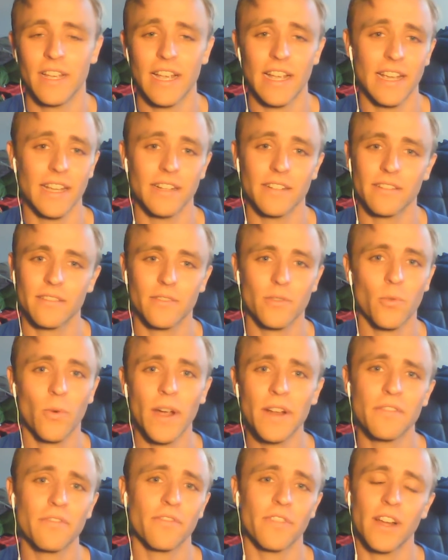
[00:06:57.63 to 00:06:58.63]
And
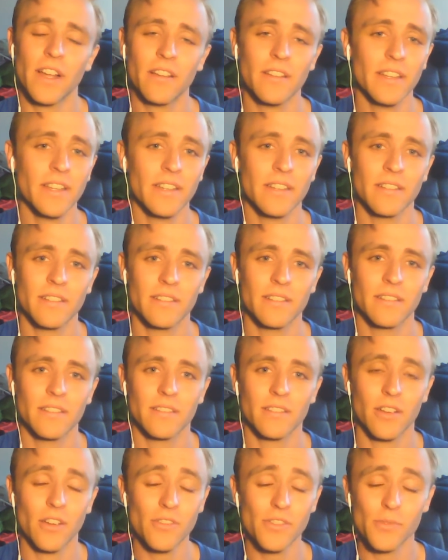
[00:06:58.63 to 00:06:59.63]
quite frankly,
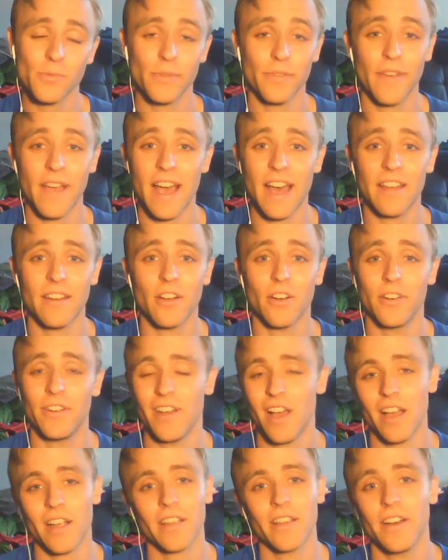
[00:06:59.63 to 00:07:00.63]
coaches we've had are
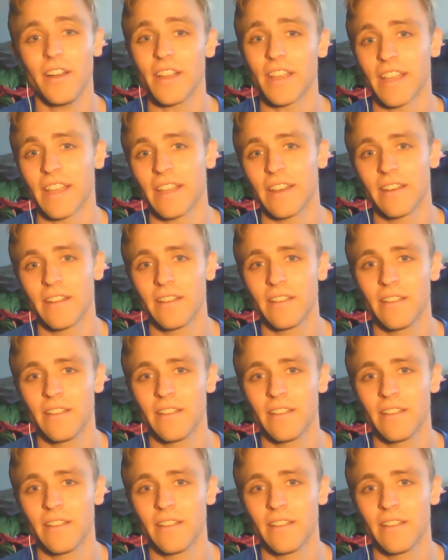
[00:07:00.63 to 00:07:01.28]
not cutting it.